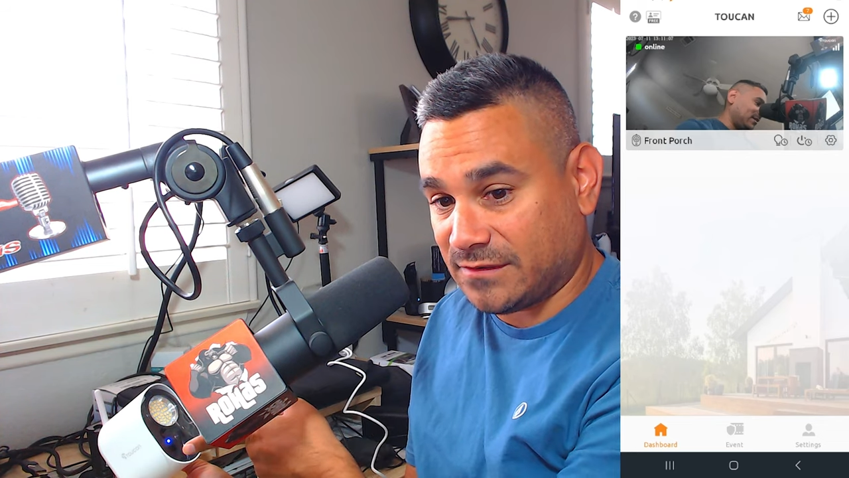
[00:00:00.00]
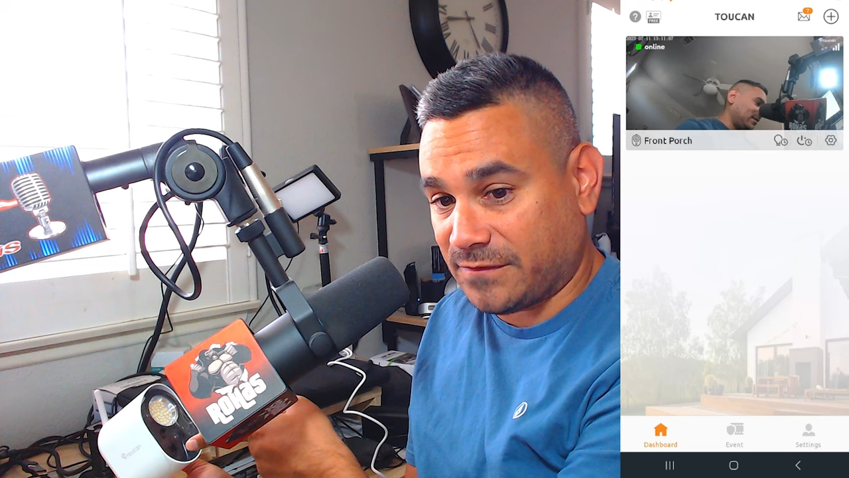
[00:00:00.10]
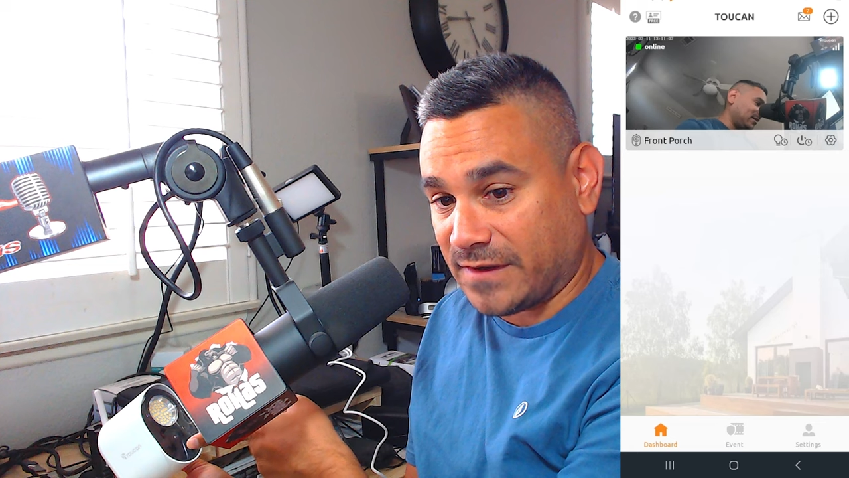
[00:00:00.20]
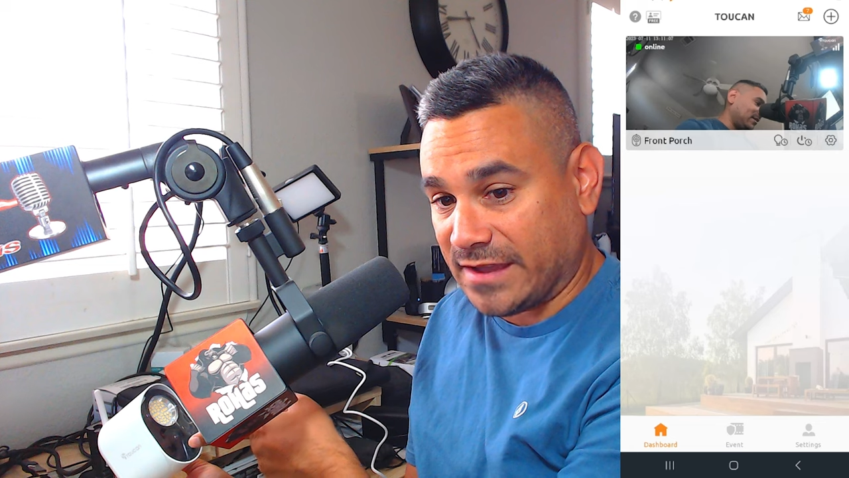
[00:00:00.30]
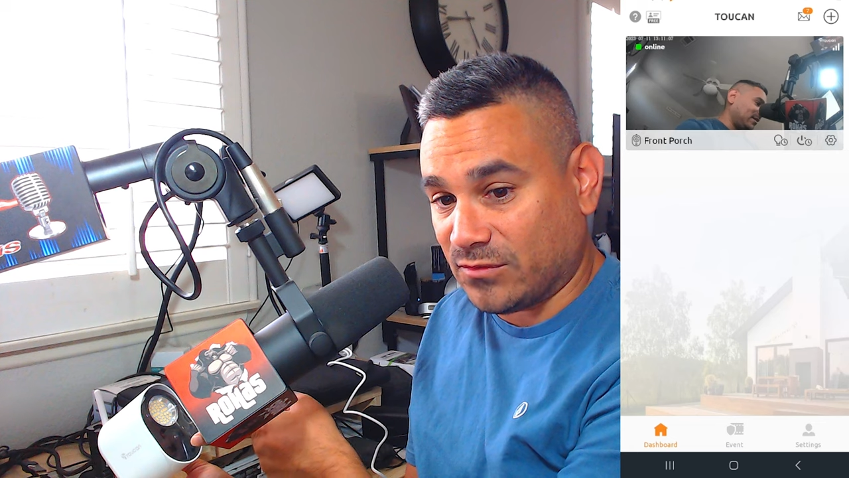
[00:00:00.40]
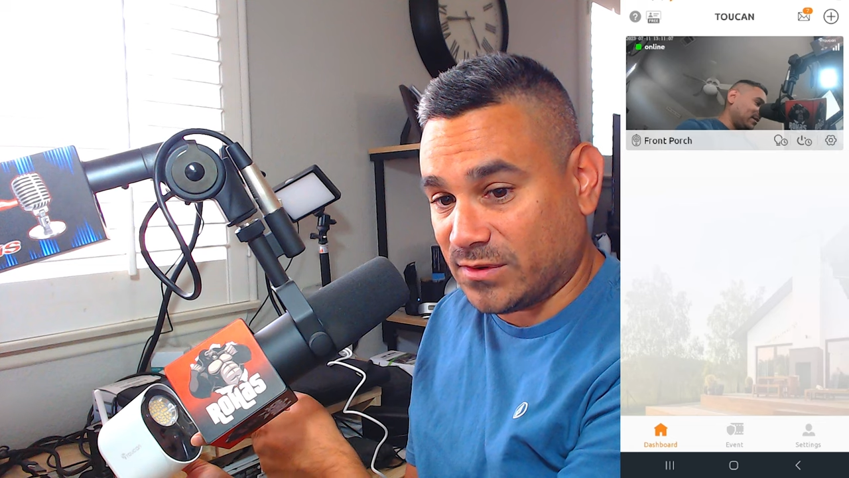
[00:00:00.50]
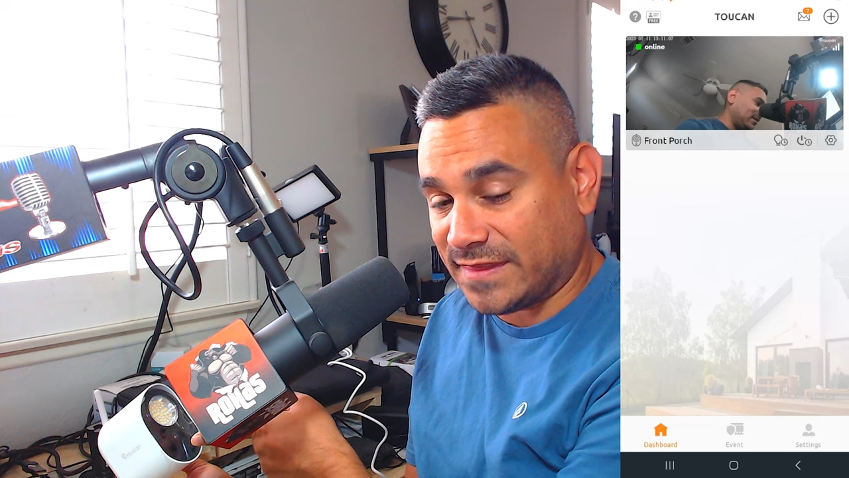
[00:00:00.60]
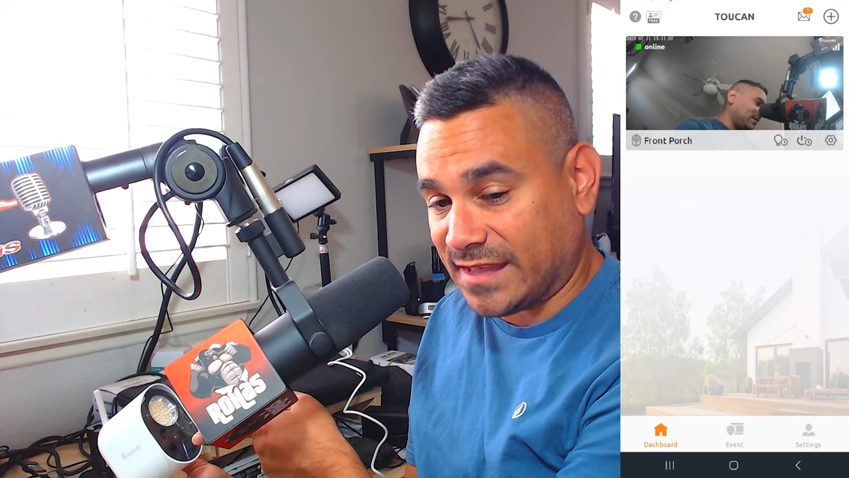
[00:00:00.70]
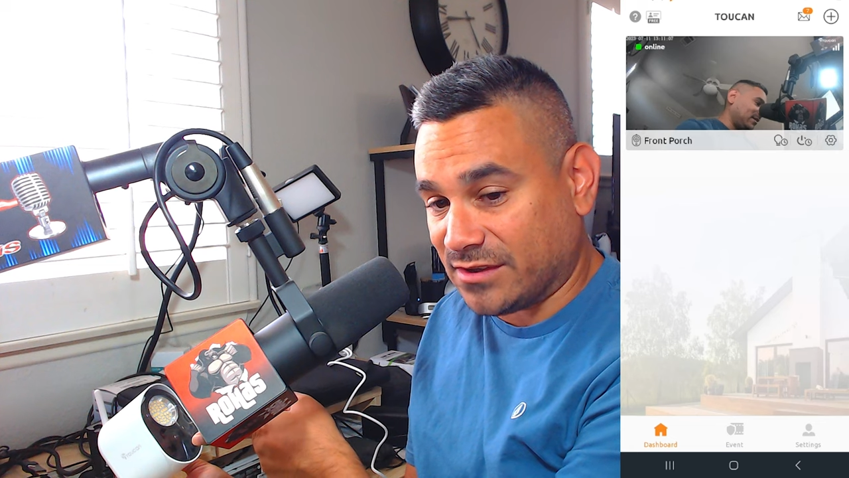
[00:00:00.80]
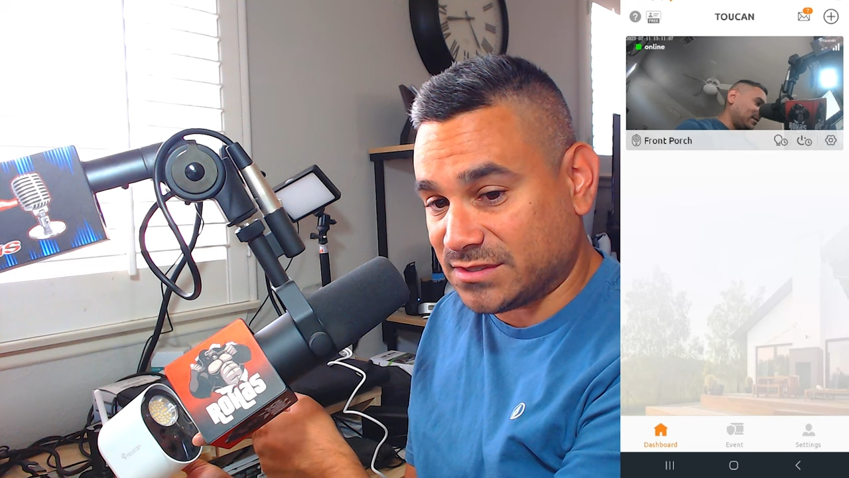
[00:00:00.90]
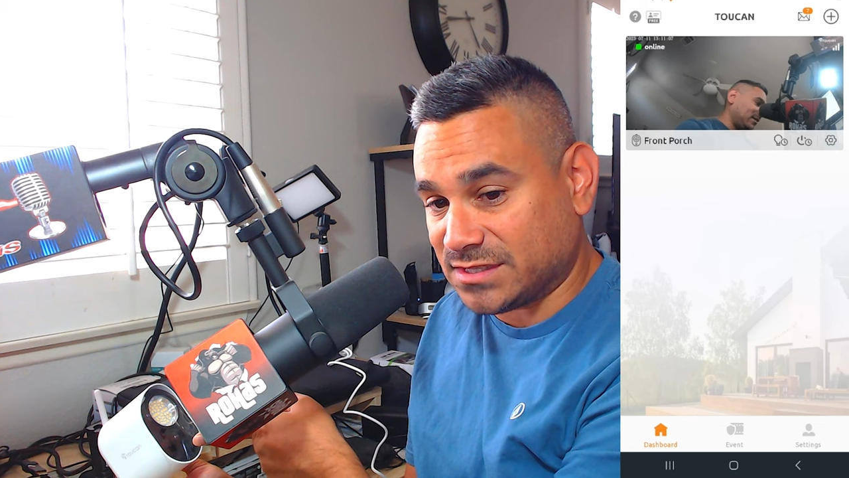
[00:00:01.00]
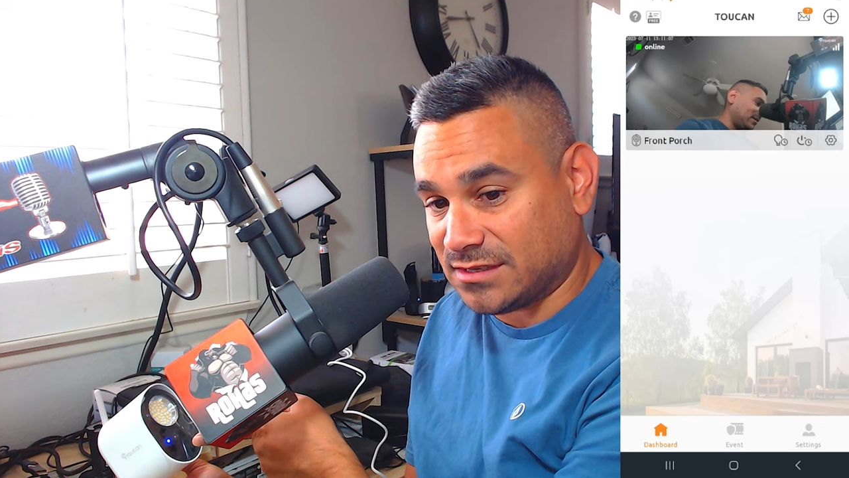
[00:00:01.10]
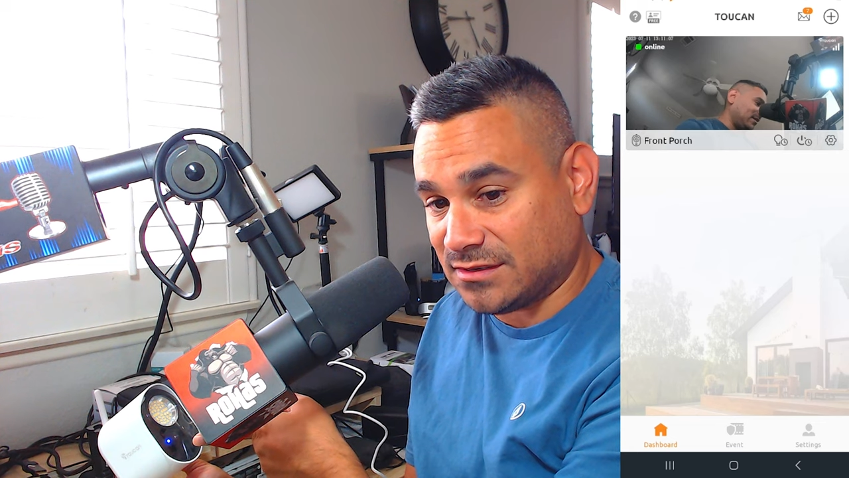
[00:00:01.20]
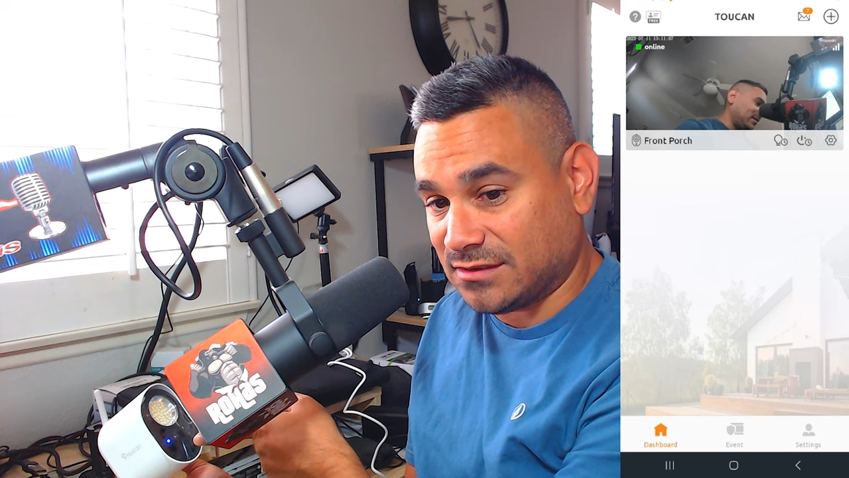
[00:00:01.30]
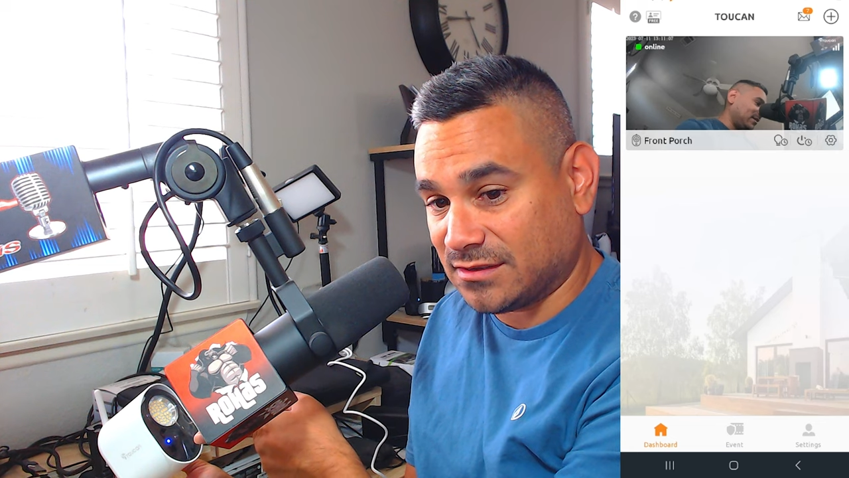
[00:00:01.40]
five
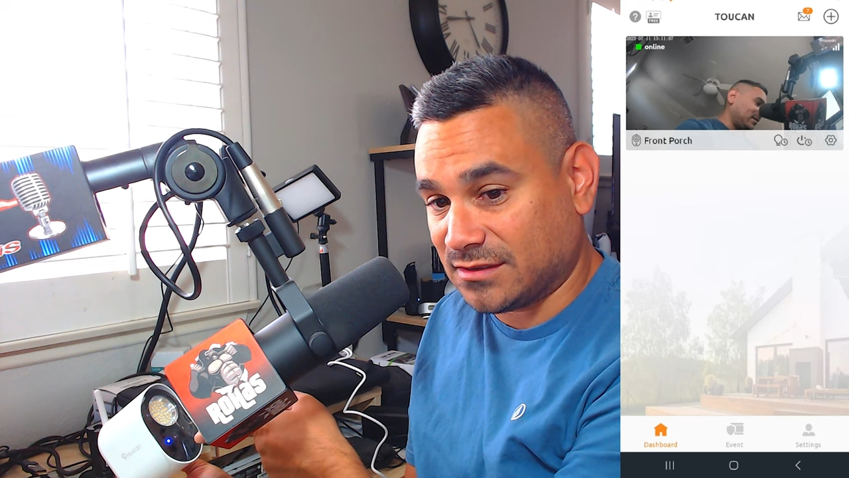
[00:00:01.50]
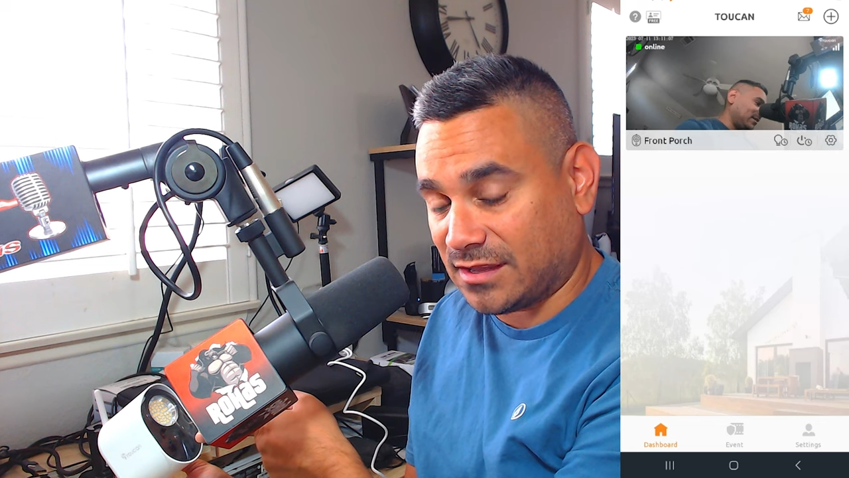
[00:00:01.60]
1,000,